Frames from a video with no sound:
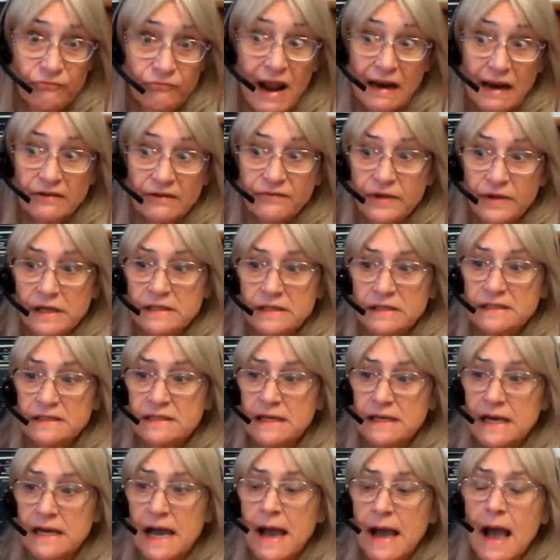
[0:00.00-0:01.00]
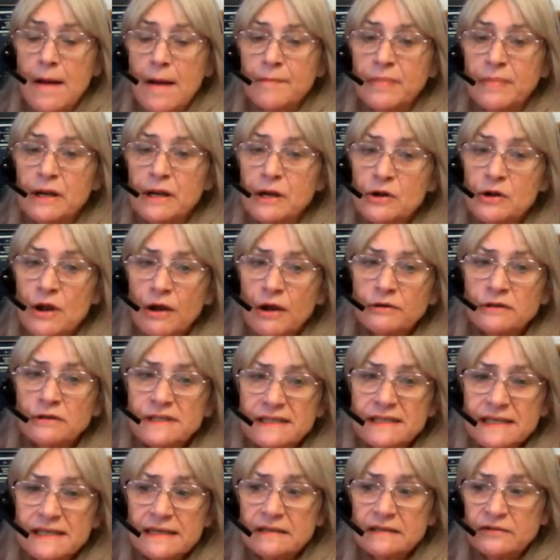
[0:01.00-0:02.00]
relevant, but no
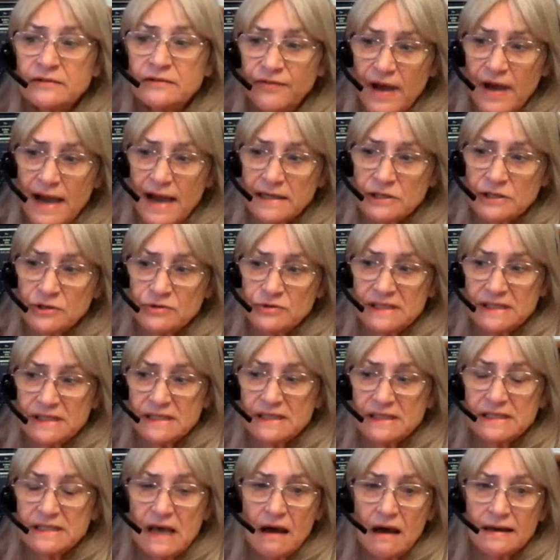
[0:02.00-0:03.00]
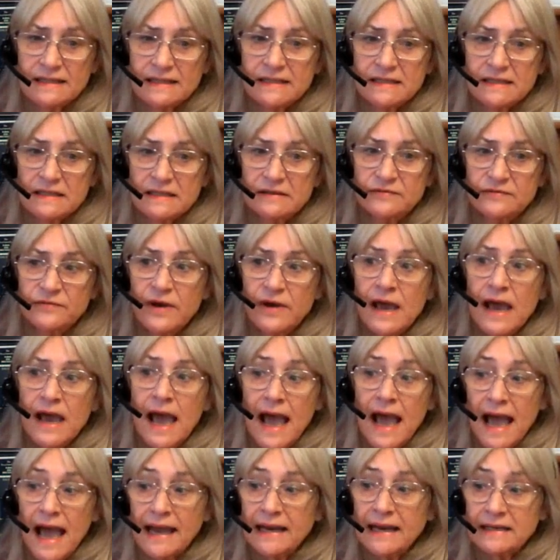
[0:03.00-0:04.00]
single factor is decisive,
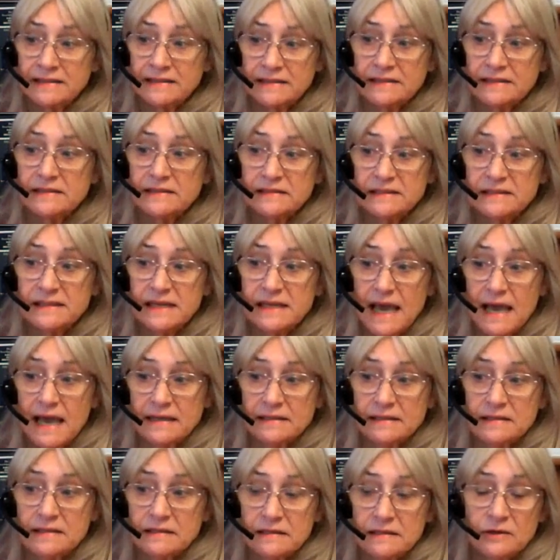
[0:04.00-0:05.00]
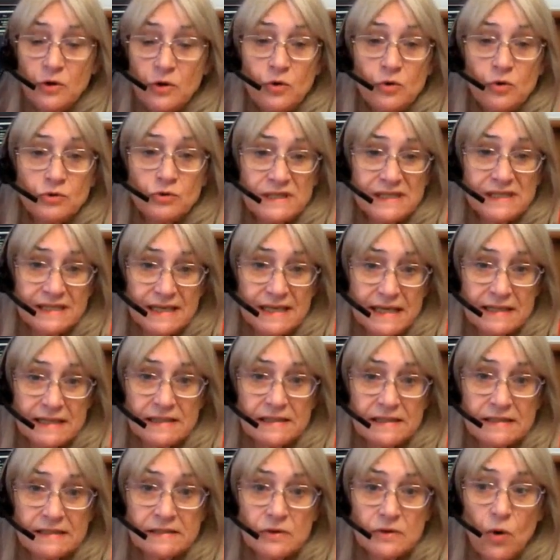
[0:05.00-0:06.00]
and as said, the court
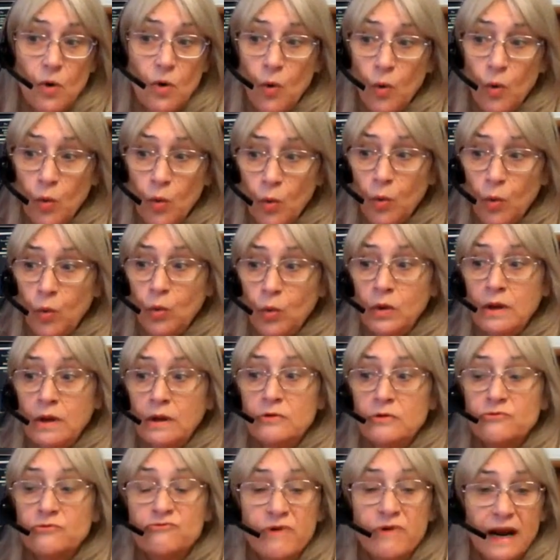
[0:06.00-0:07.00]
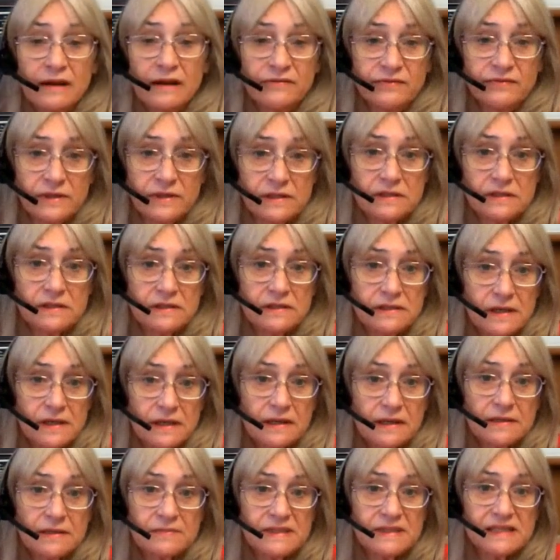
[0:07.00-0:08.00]
assesses all relevant
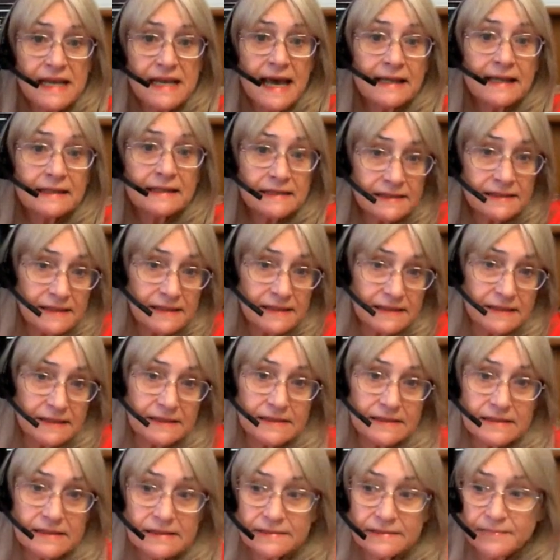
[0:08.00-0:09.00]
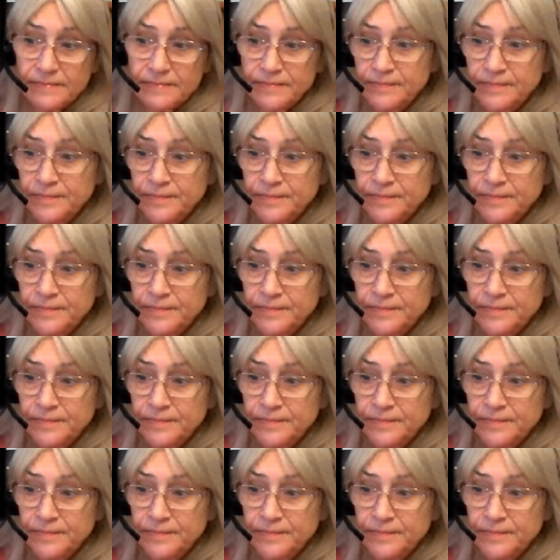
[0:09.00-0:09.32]
circumstances.